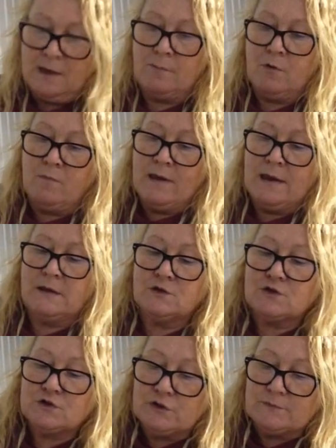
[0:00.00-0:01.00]
I'm on my
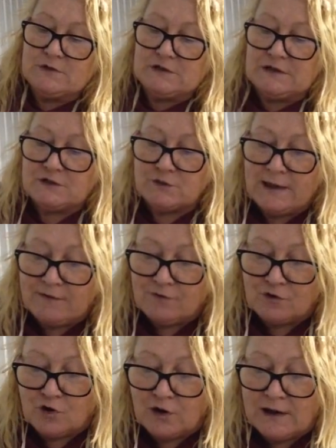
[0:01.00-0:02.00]
industrial machine, so I
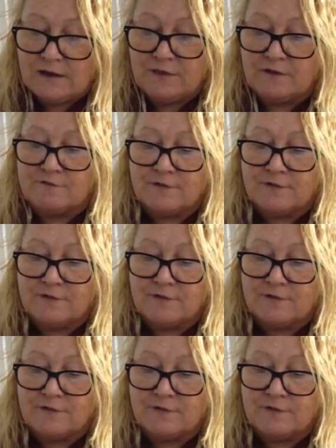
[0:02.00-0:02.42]
haven't got anything